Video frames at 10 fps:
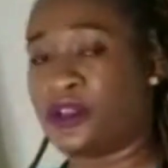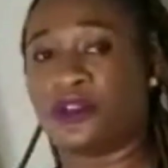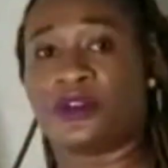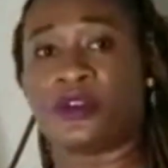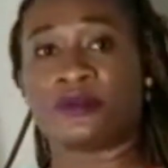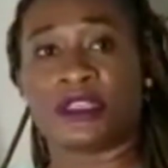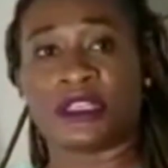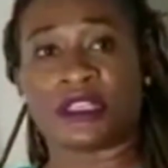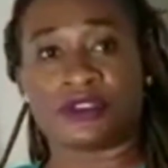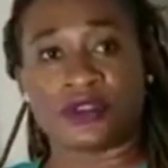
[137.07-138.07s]
You're going to be
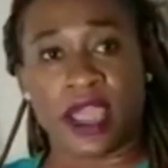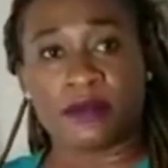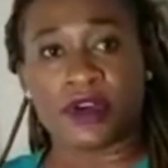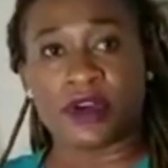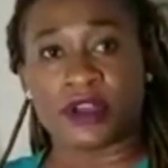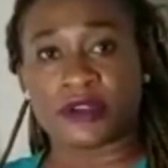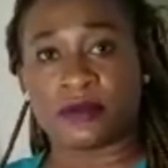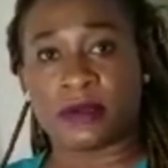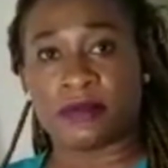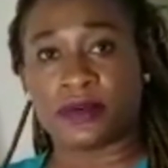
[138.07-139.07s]
seeing dry mucous
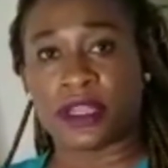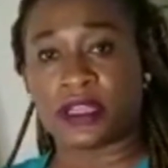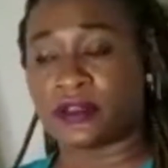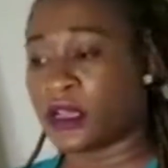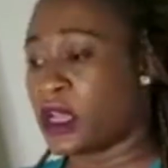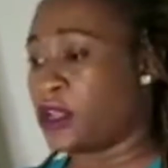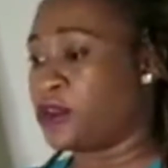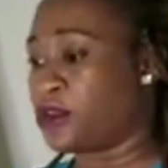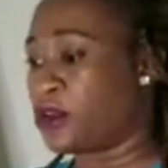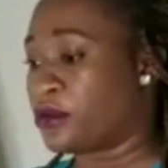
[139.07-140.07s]
membrane, you're
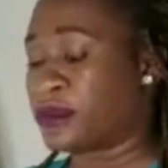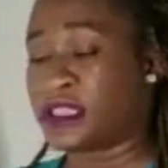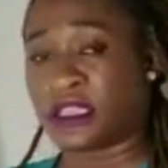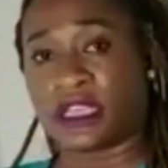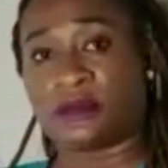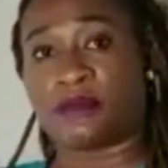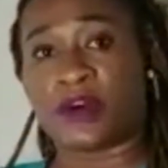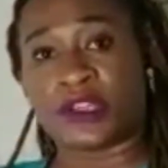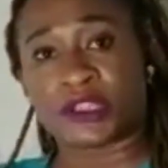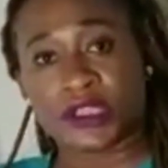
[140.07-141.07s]
going to be seeing
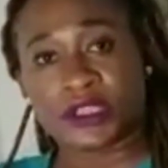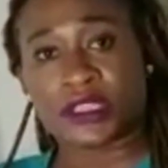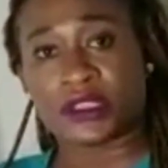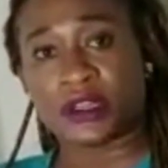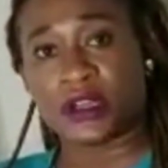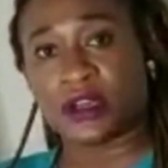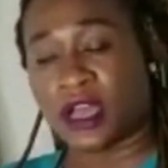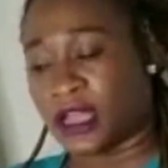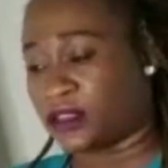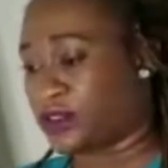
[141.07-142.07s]
pus contigo
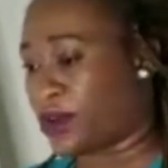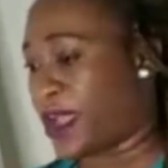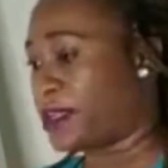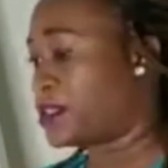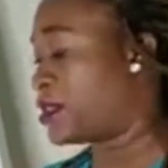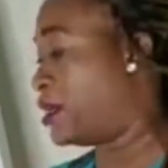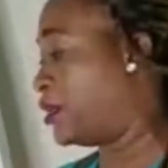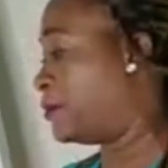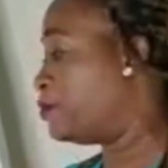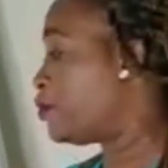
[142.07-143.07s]
and dry
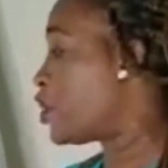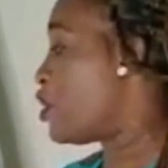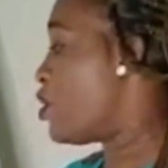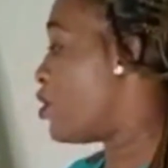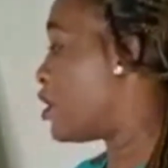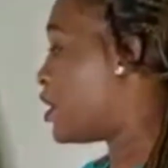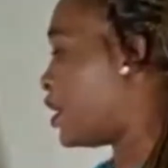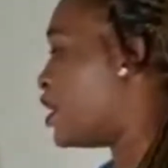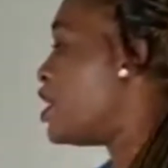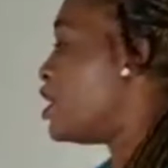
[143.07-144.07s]
skin.
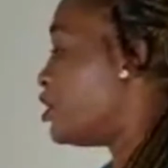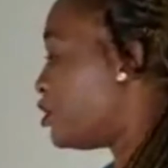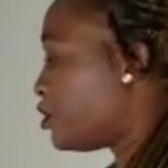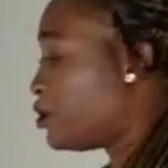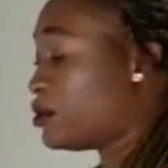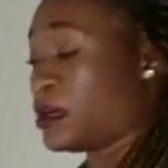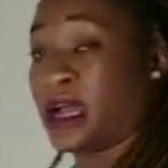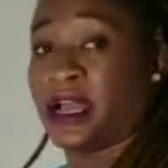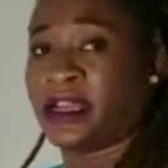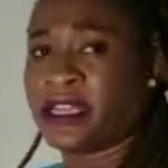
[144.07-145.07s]
Okay,
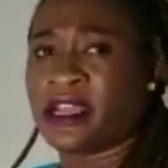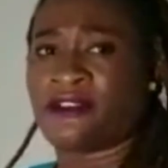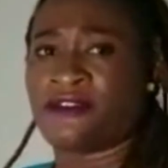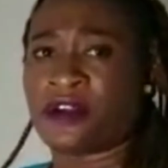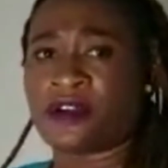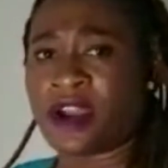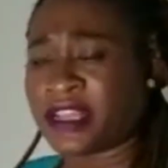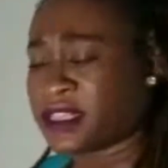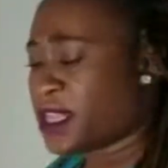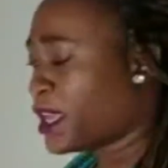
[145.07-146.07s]
and if you're
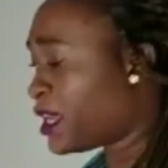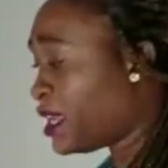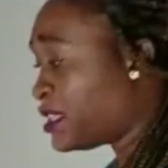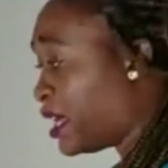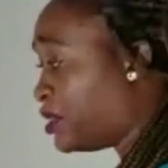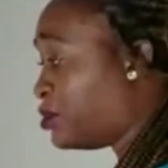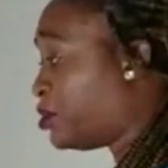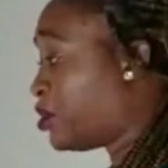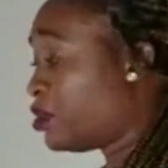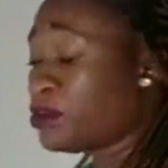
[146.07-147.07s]
writing NCLEX and you
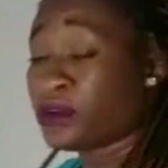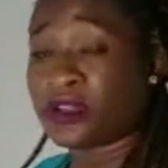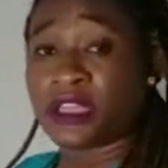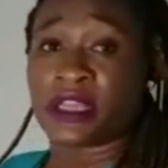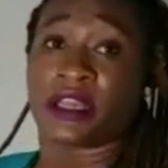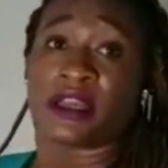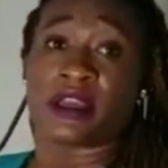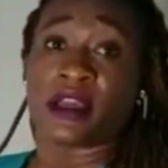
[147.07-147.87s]
don't know the